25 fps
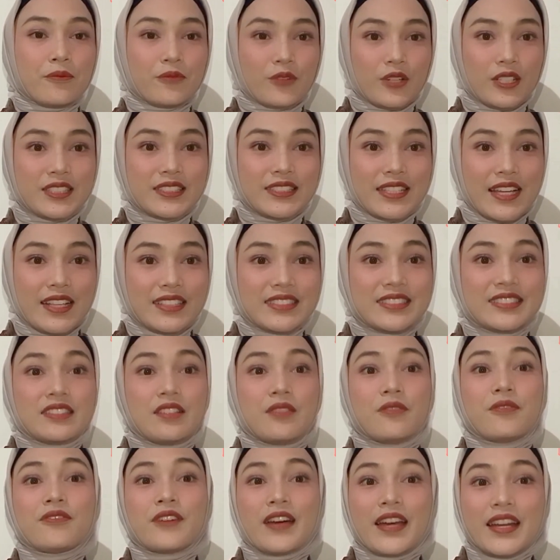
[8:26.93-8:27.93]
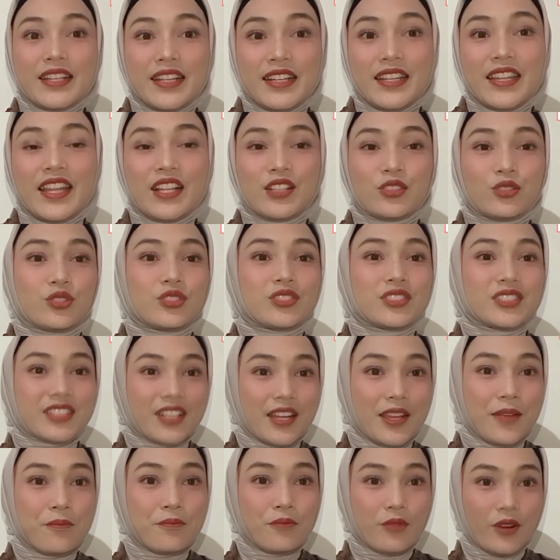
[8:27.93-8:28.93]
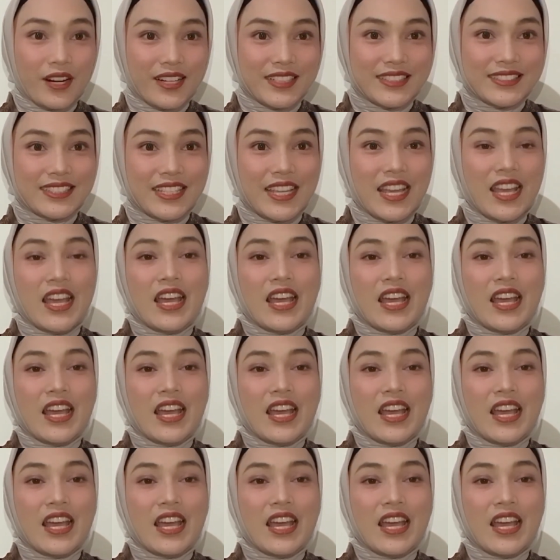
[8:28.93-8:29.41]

process divided into three parts.